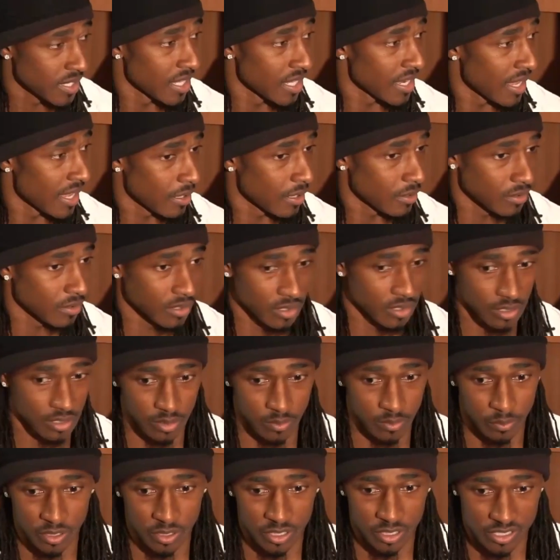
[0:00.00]
that out,
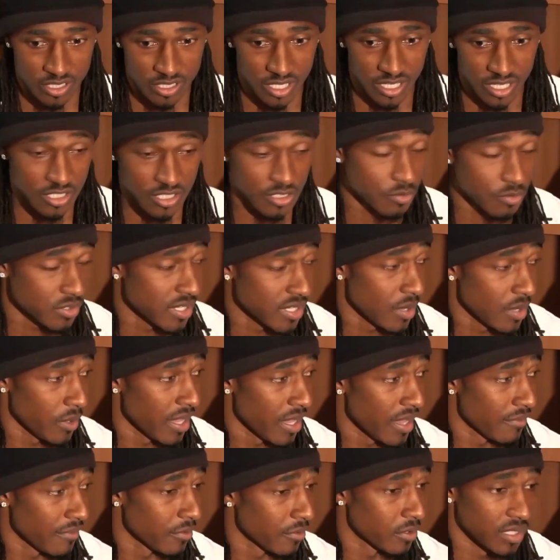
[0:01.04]
plus the injuries that we
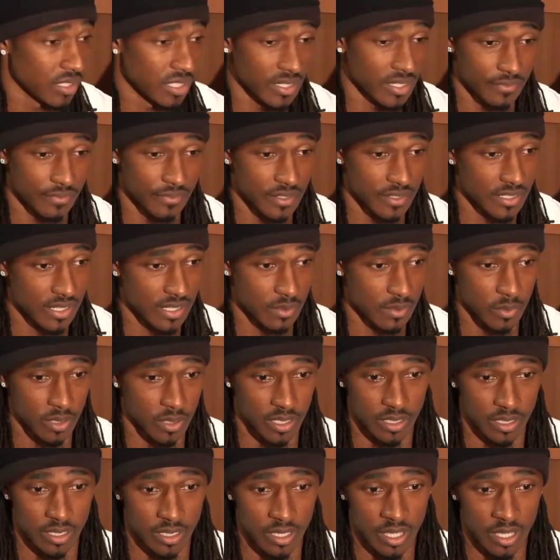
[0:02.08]
have on defense. I
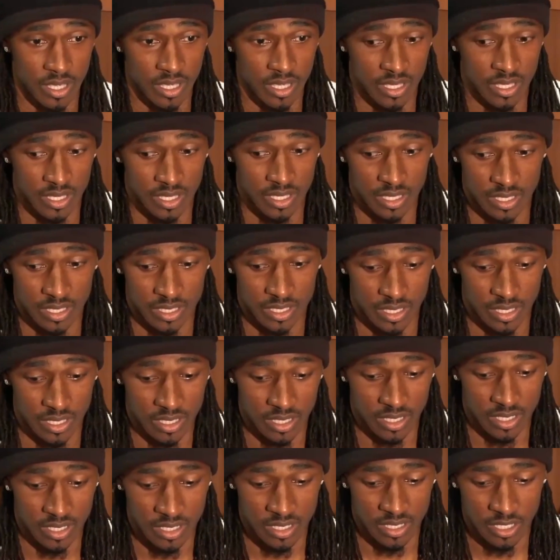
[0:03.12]
mean,
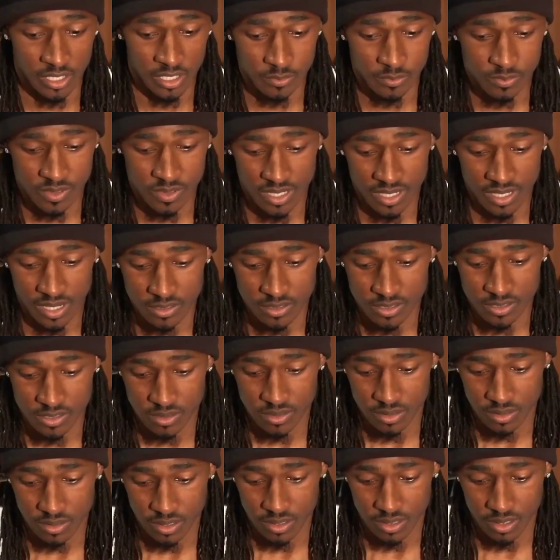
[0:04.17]
it helps that out,
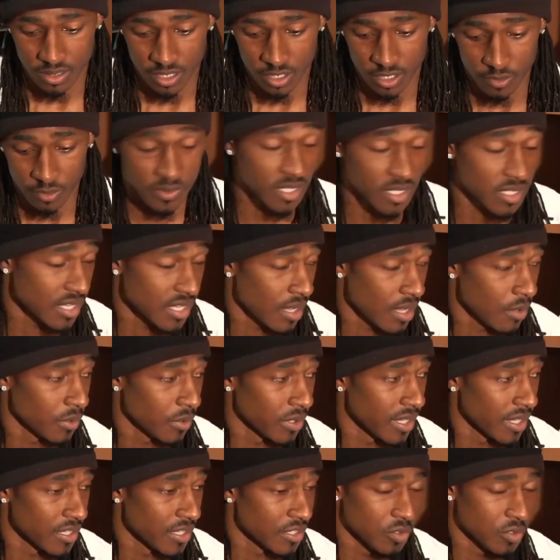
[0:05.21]
helps us out
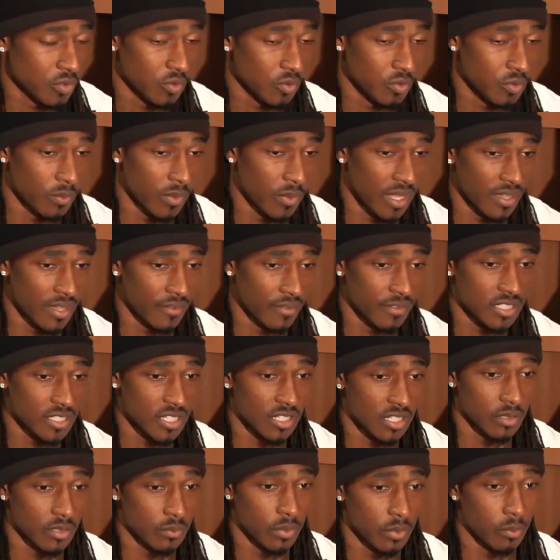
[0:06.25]
with that, too. It may give us
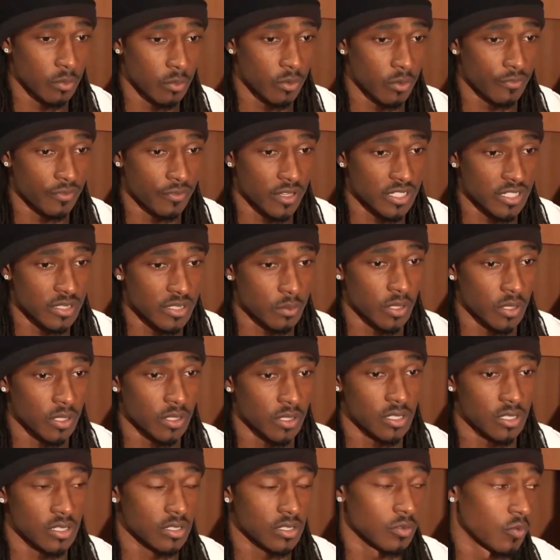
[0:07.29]
a little bit more
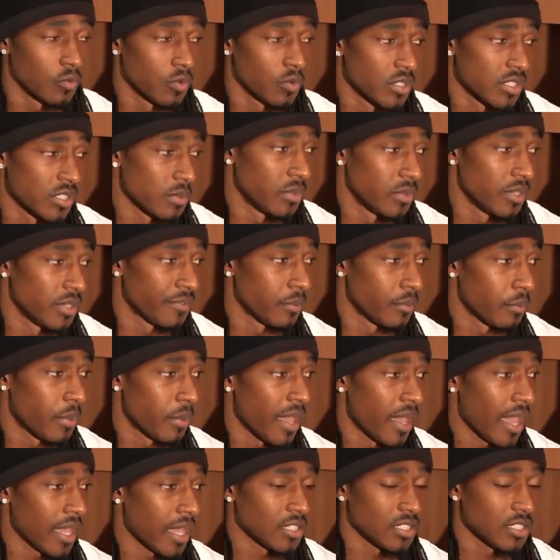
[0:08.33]
flexibility to run some different
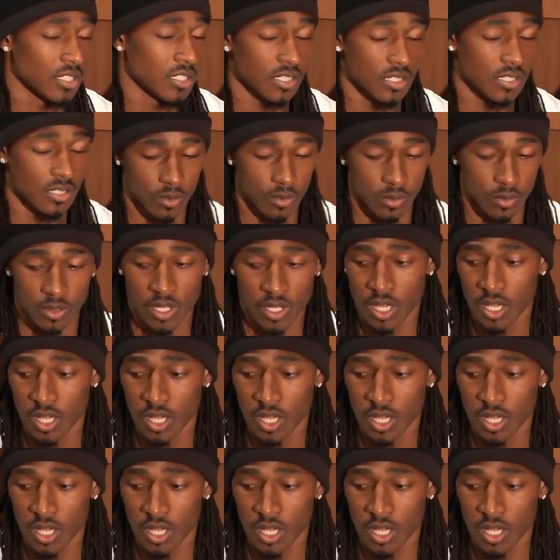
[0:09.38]
packages. So